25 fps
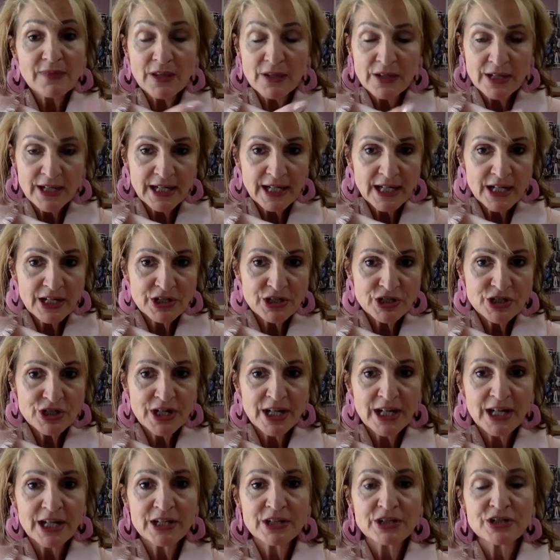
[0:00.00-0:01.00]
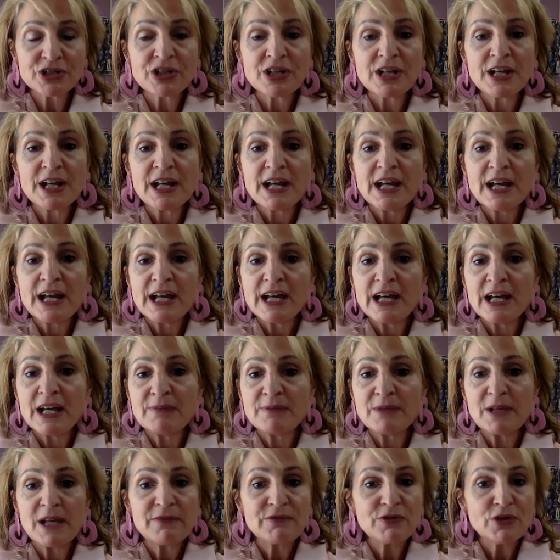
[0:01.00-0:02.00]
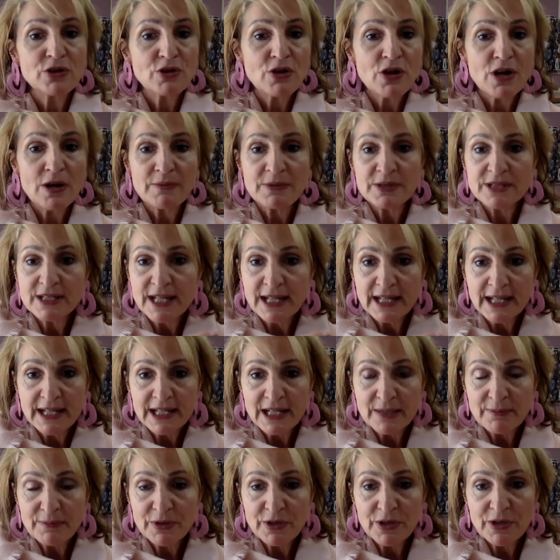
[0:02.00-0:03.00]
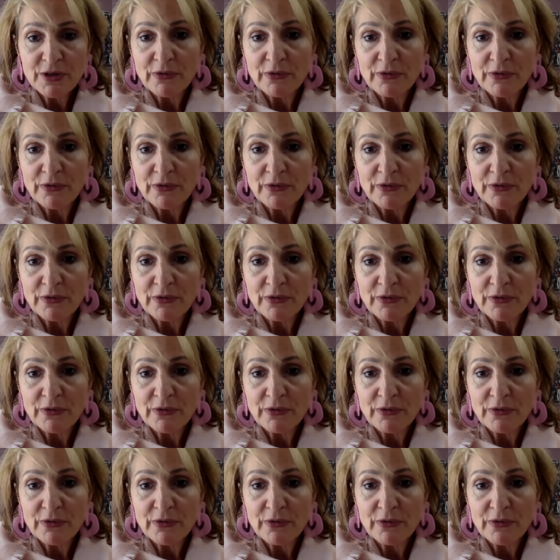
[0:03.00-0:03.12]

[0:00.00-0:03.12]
get unchanged, have your garments hanging up on a